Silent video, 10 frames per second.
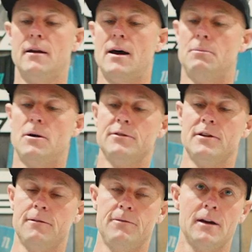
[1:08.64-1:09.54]
and up
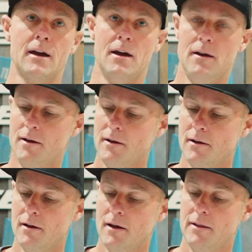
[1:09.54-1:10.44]
onto the finger.
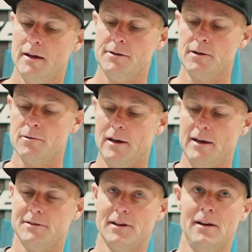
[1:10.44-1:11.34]
And then to
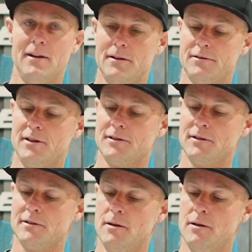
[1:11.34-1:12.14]
release it, it's just a